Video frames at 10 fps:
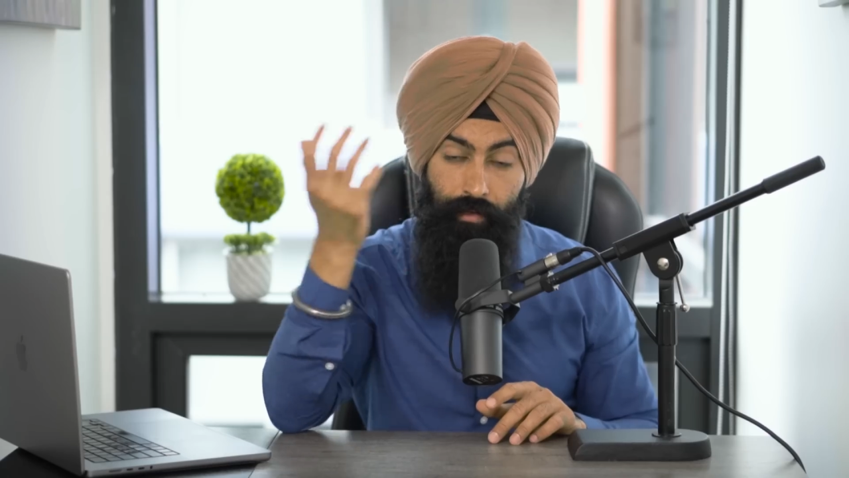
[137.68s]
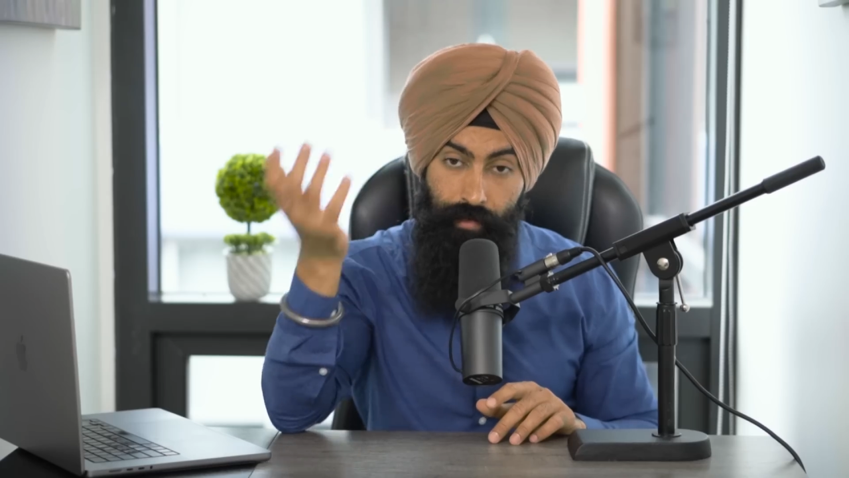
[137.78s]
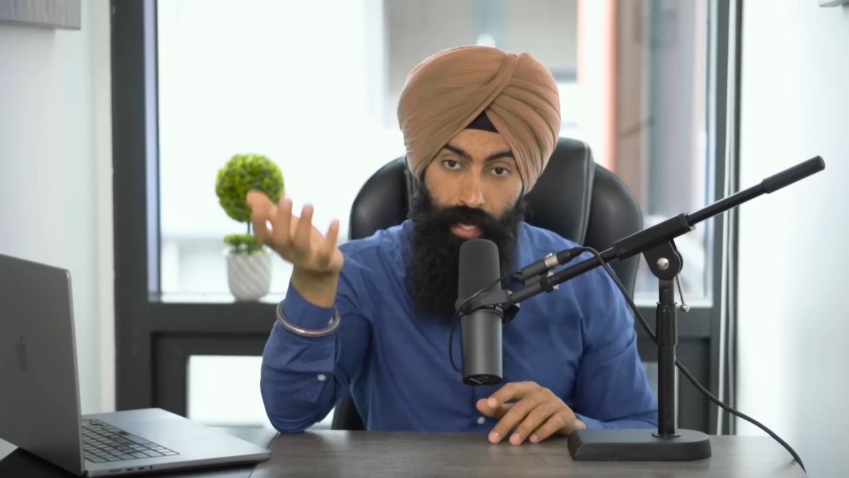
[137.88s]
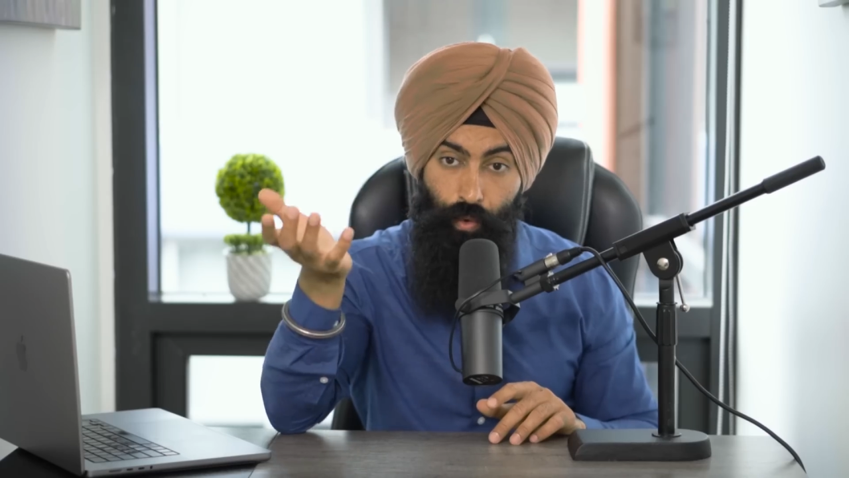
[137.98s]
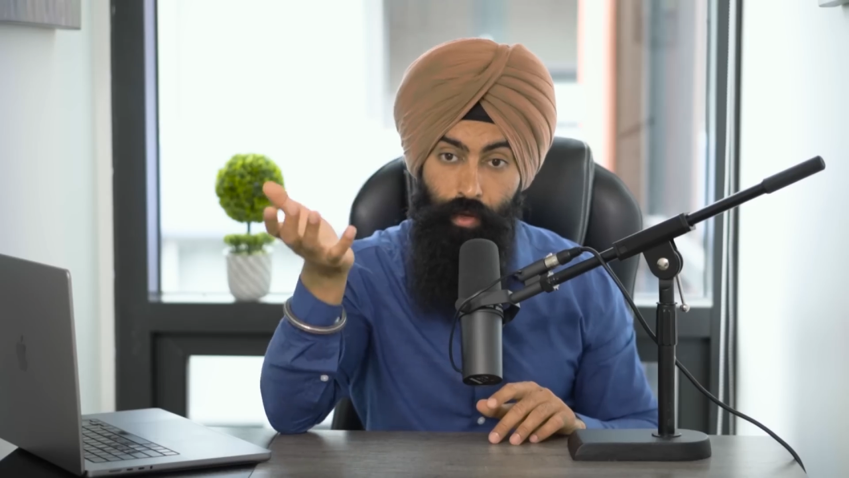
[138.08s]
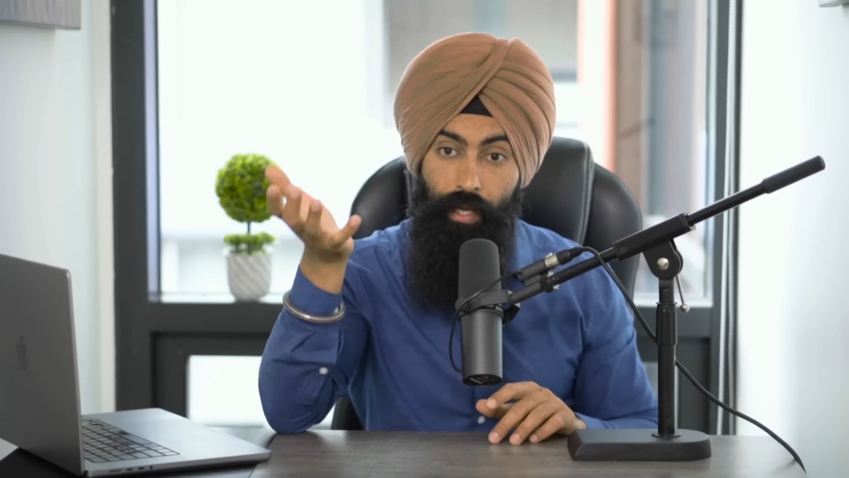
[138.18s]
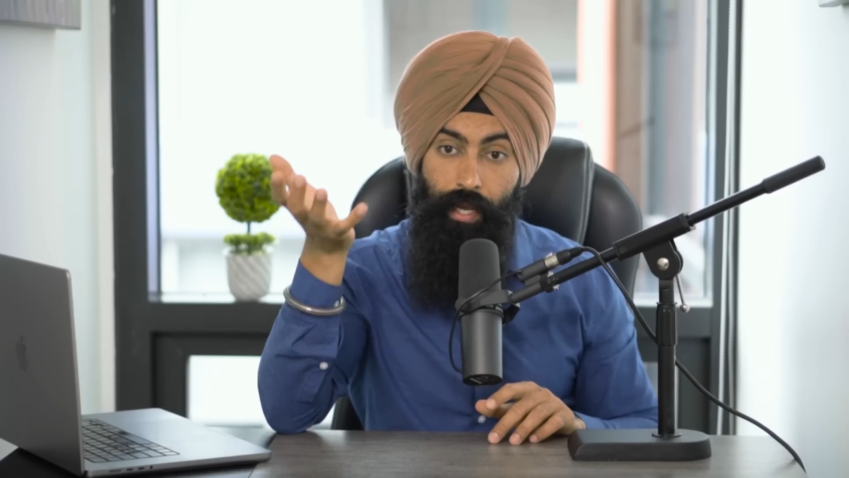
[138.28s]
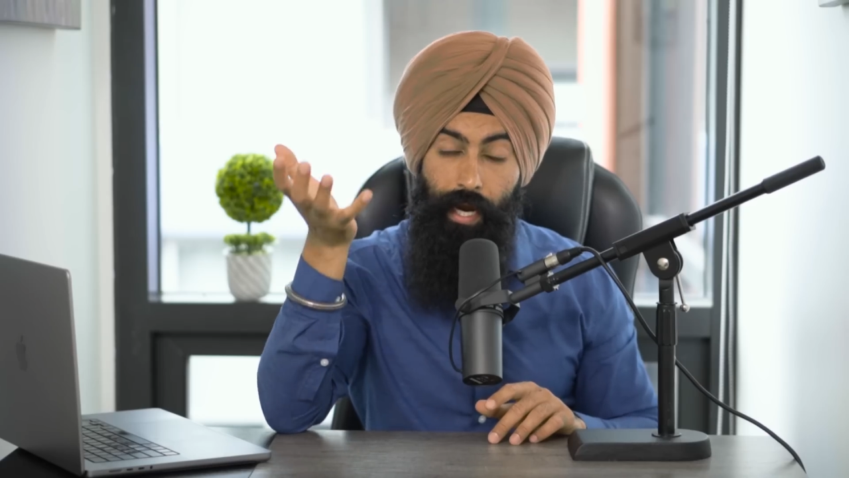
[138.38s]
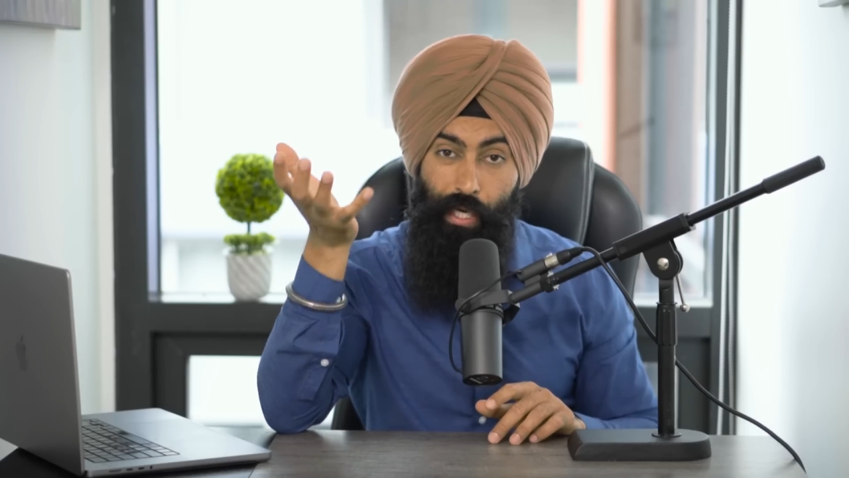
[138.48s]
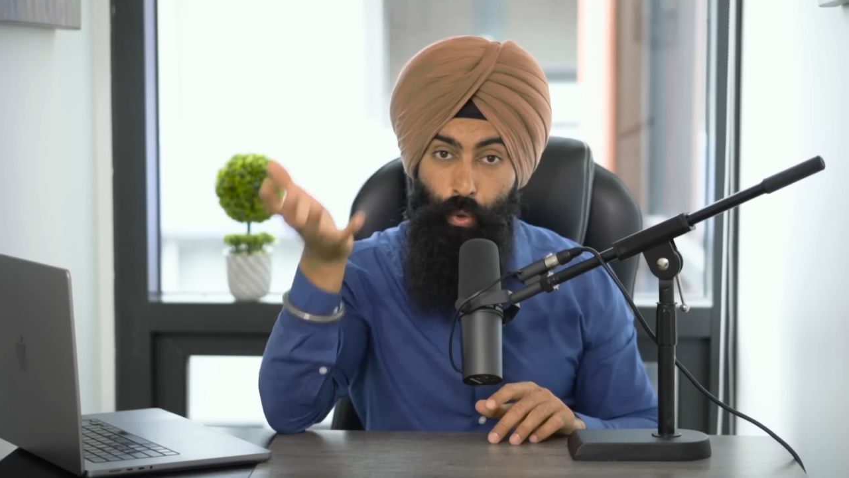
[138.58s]
Now,
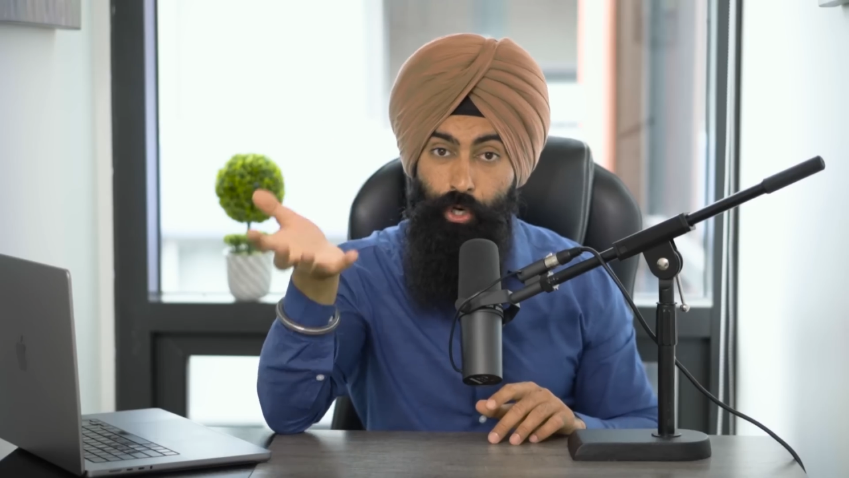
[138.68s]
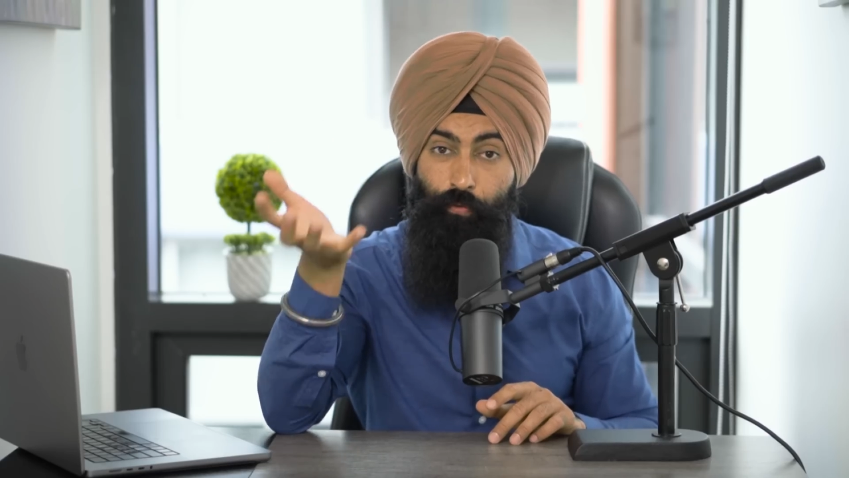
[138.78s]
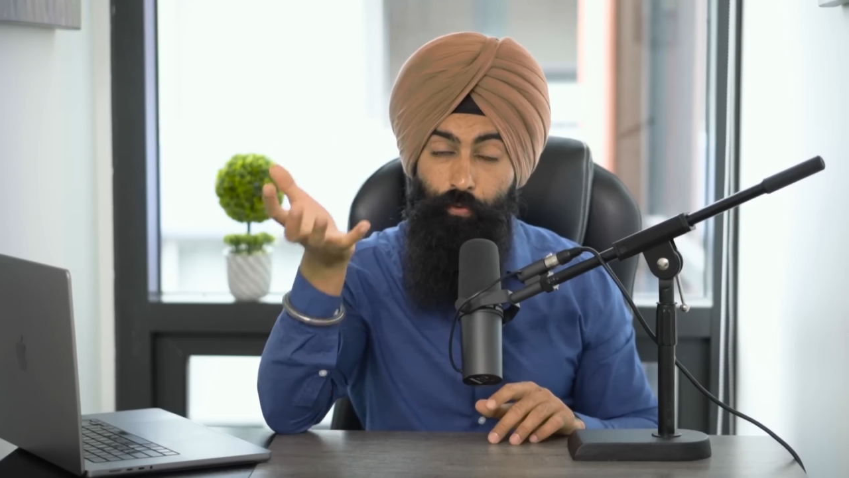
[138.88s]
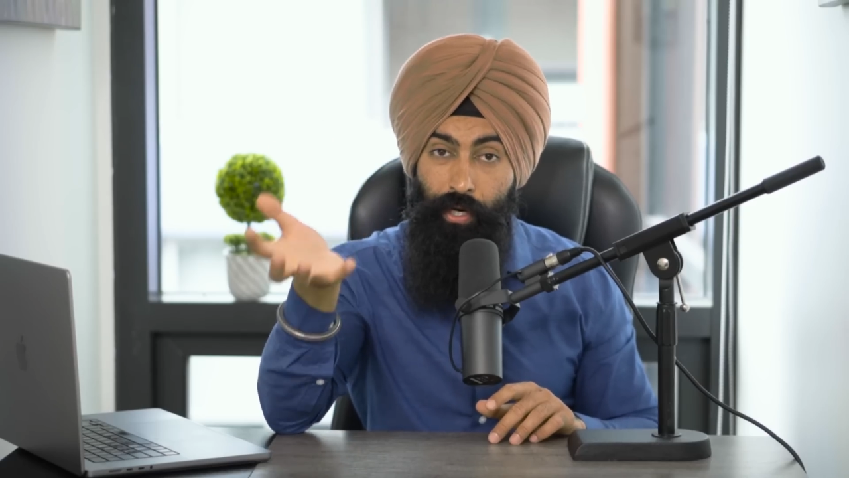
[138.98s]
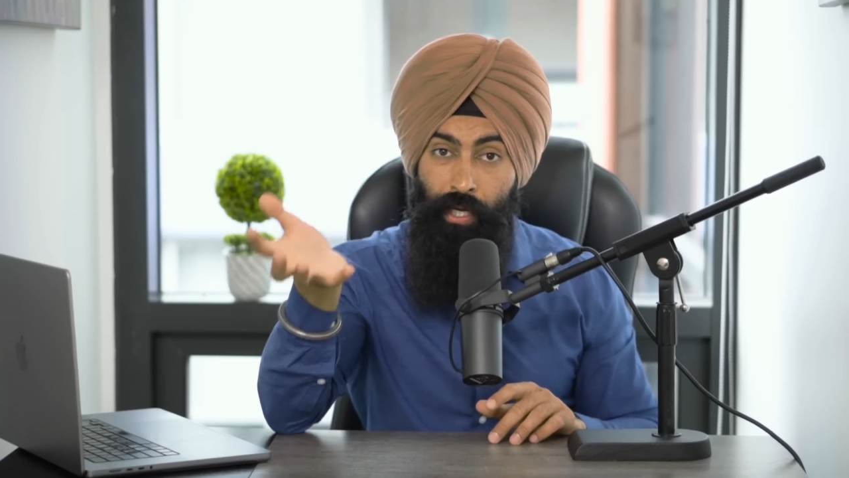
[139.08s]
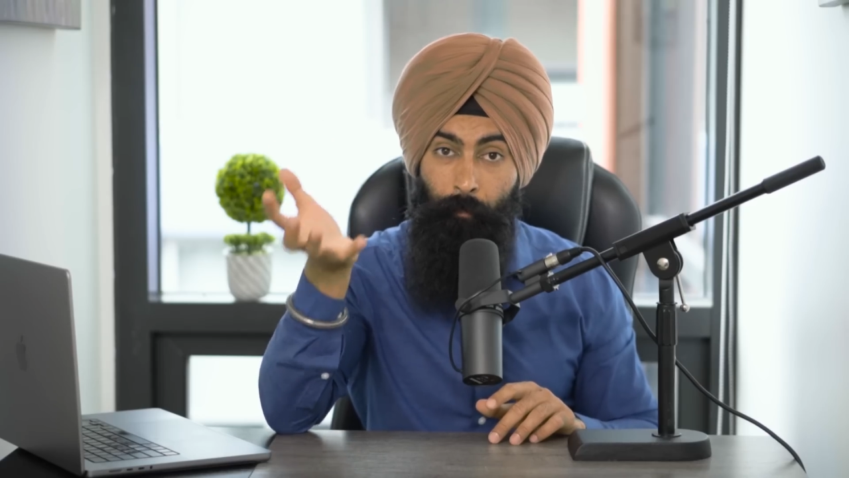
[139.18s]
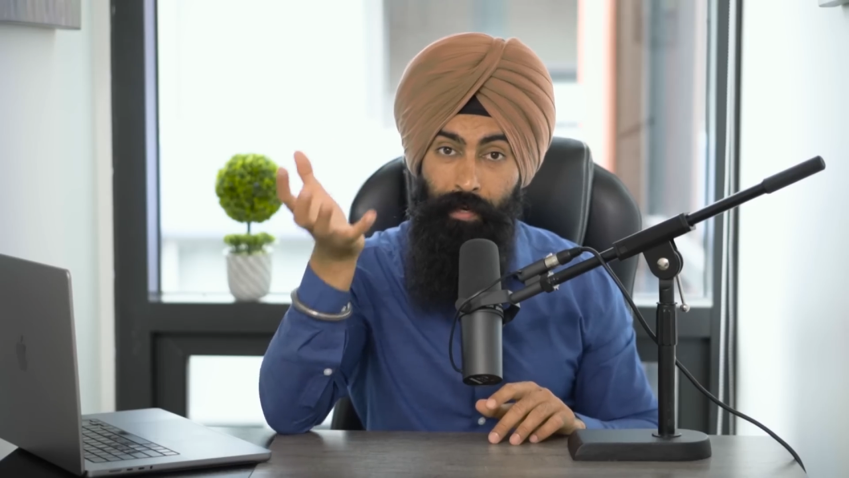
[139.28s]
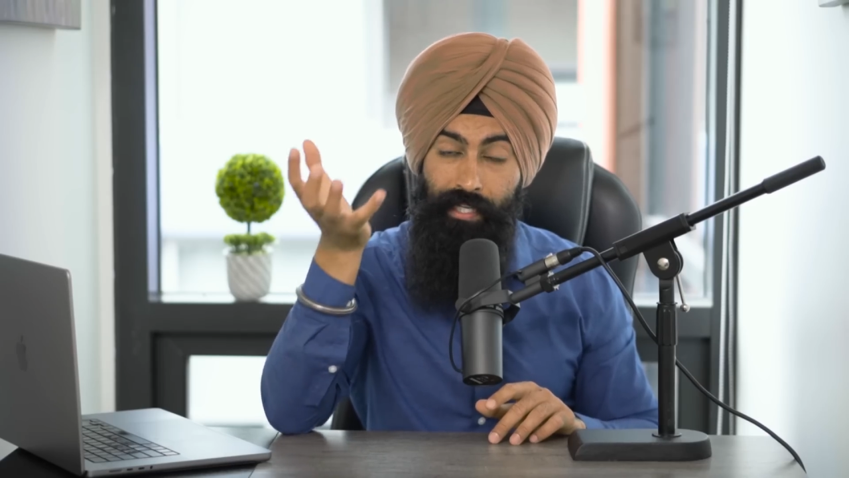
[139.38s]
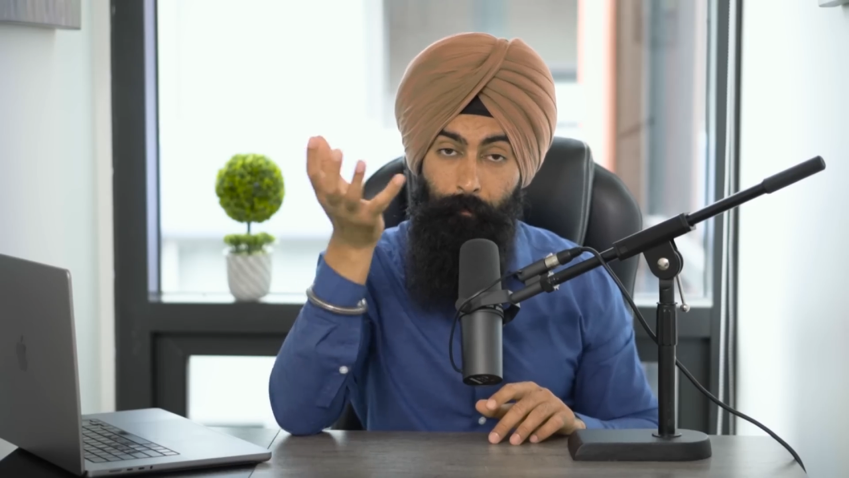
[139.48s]
in order for a company